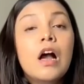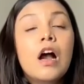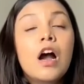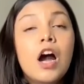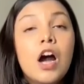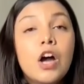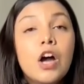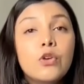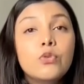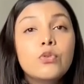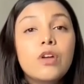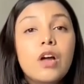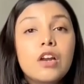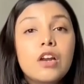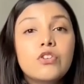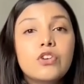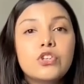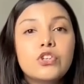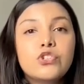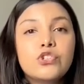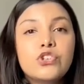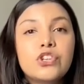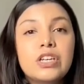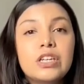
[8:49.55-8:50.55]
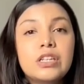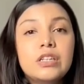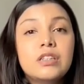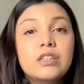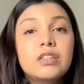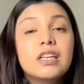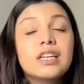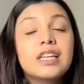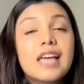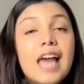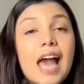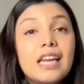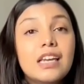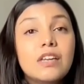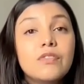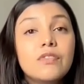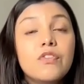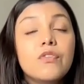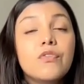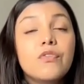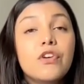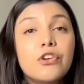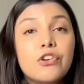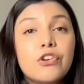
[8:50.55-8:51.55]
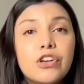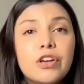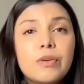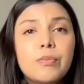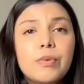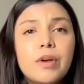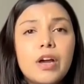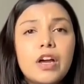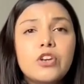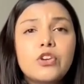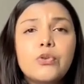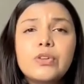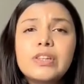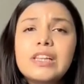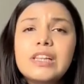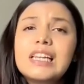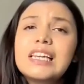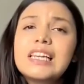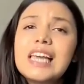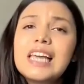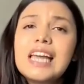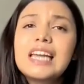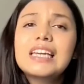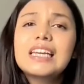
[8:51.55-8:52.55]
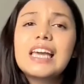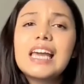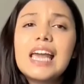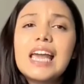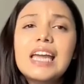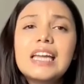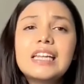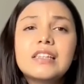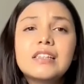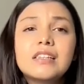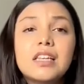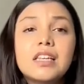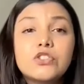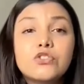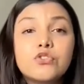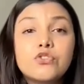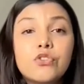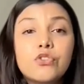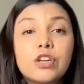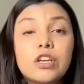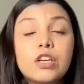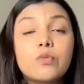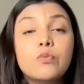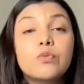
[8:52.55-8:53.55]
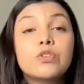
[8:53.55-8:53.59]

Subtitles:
Harun al-Rashid, the Caliph of Arabia during the late 8th century,